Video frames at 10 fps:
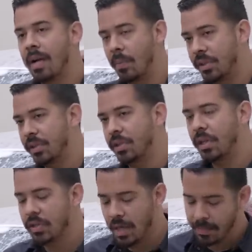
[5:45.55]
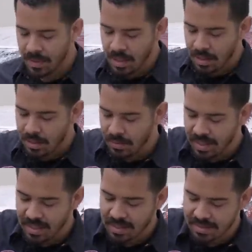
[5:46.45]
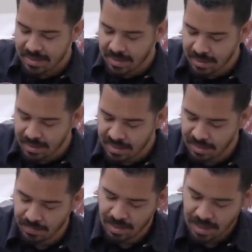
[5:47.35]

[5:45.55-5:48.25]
and with your dirt trap, go ahead and stick it in there.